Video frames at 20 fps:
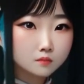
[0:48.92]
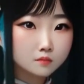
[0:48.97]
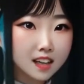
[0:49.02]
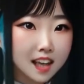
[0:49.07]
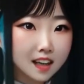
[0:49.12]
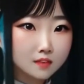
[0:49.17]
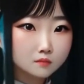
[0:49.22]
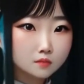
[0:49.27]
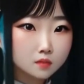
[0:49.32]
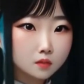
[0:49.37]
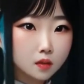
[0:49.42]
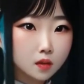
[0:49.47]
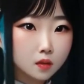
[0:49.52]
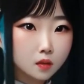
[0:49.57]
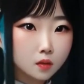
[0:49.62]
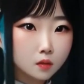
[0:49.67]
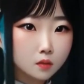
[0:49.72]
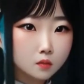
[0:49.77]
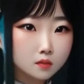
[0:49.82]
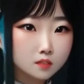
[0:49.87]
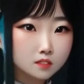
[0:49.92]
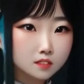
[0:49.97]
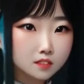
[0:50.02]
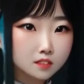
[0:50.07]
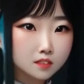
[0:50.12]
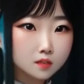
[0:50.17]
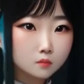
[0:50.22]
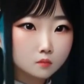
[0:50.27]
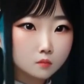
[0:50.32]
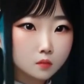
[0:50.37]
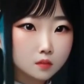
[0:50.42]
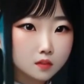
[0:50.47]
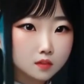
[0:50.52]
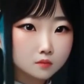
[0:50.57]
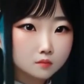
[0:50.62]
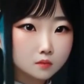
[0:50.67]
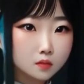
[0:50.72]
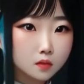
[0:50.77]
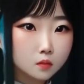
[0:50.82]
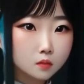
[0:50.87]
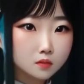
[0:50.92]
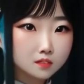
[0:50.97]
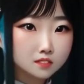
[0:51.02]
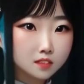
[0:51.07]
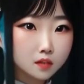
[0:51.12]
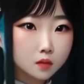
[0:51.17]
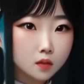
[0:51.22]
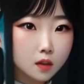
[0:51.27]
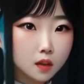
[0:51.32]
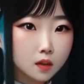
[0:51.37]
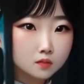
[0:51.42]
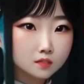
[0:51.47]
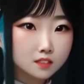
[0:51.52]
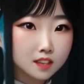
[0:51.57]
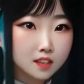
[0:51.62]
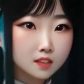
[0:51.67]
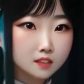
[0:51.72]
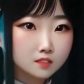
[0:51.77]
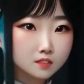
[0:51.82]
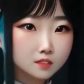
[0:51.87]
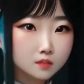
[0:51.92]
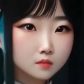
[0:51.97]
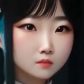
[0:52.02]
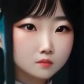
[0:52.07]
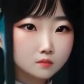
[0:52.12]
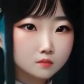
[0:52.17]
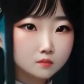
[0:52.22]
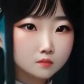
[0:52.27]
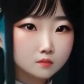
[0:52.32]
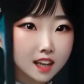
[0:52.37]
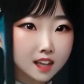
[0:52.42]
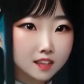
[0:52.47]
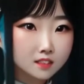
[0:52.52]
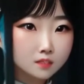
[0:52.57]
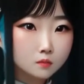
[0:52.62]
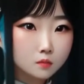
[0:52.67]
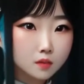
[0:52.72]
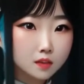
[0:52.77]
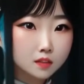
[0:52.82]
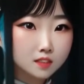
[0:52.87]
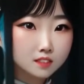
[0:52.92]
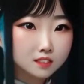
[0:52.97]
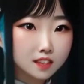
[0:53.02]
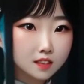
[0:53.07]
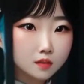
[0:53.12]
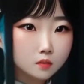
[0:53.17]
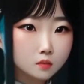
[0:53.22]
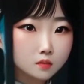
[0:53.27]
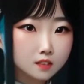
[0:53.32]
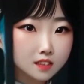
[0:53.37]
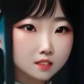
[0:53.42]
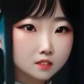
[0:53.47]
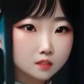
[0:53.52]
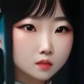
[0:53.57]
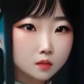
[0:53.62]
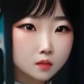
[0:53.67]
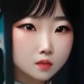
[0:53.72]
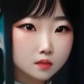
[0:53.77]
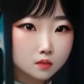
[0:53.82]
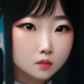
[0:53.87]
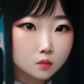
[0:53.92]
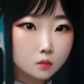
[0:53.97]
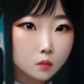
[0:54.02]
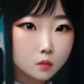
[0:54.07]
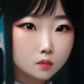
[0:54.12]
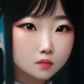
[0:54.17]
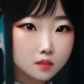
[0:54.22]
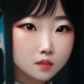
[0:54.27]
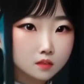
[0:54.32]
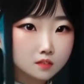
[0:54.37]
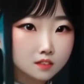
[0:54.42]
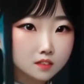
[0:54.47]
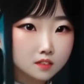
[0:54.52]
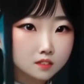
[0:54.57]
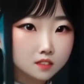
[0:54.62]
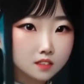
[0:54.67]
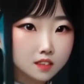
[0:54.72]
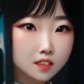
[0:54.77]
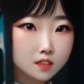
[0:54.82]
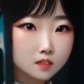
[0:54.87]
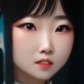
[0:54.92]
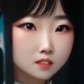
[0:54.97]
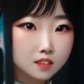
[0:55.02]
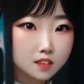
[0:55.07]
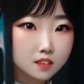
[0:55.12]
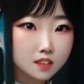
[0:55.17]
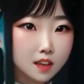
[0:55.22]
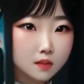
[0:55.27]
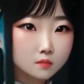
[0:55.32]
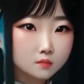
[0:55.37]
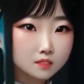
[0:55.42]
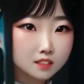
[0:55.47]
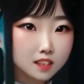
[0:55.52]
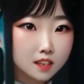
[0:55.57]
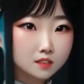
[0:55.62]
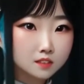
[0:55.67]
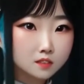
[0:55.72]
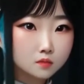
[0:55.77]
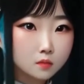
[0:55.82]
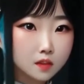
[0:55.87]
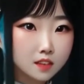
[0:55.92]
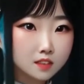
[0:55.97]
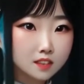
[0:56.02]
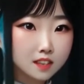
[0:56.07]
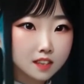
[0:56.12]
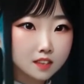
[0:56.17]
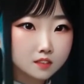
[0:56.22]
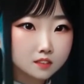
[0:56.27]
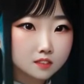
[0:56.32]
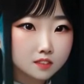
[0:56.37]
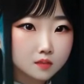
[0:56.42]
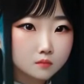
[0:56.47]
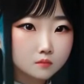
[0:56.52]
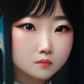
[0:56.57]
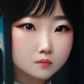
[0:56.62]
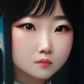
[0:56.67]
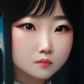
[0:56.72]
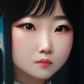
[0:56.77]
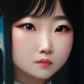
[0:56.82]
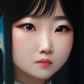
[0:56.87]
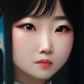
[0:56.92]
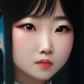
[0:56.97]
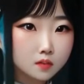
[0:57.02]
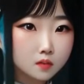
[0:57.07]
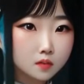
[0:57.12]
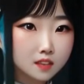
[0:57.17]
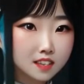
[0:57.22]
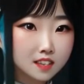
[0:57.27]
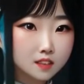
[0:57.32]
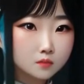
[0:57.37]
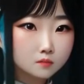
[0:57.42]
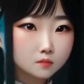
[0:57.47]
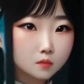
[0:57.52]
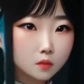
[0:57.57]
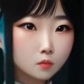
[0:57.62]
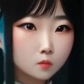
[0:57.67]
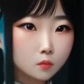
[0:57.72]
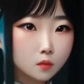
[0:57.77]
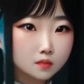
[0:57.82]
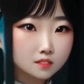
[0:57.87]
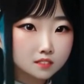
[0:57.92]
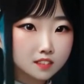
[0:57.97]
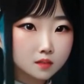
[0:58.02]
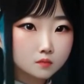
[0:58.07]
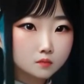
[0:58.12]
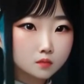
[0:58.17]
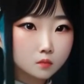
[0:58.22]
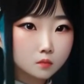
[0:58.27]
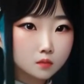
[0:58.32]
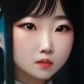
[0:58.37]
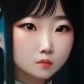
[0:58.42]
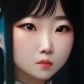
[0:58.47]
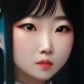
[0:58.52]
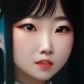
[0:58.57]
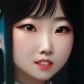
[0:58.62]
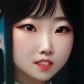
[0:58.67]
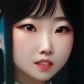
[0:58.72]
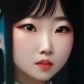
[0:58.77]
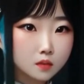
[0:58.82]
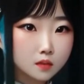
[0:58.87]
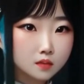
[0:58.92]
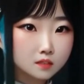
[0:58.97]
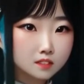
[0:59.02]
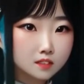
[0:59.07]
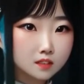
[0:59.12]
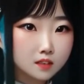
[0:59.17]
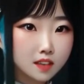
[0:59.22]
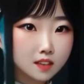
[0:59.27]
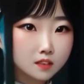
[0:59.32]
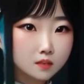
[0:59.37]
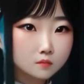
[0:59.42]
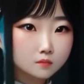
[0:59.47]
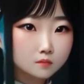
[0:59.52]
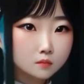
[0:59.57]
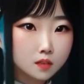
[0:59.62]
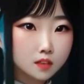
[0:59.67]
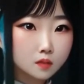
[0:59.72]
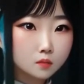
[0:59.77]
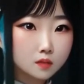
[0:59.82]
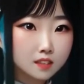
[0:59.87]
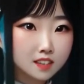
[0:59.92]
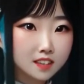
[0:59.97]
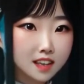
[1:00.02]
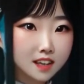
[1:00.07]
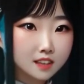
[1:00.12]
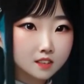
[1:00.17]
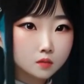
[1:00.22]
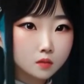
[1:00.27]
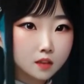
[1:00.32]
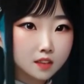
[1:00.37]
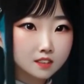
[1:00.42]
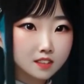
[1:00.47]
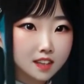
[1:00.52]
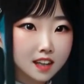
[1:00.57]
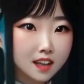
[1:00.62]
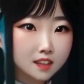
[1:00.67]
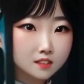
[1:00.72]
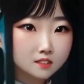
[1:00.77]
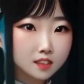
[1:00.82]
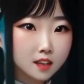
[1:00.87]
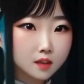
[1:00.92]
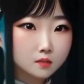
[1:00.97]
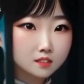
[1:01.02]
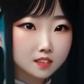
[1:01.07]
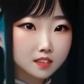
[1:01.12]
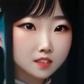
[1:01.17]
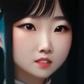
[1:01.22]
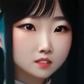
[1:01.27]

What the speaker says: After all, she didn't believe in ghosts or hauntings. As Amelia settled into her new quarters, she couldn't shake off a sense of unease. The creaking floorboards seemed to whisper secrets, and the flickering candlelight cast dancing